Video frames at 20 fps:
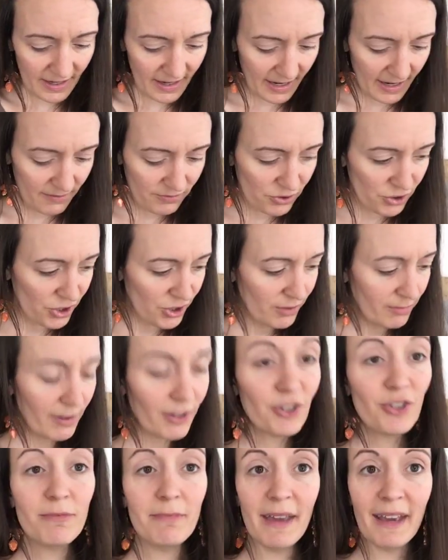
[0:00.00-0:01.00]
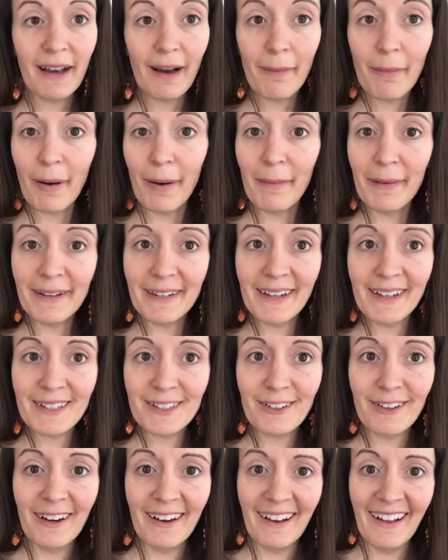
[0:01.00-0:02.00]
I have too much makeup on my
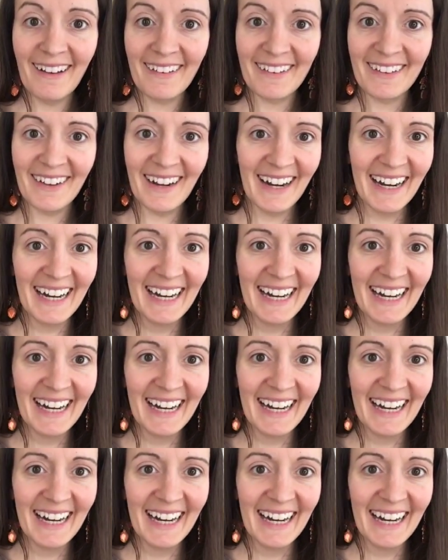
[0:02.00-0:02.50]
desk right now, you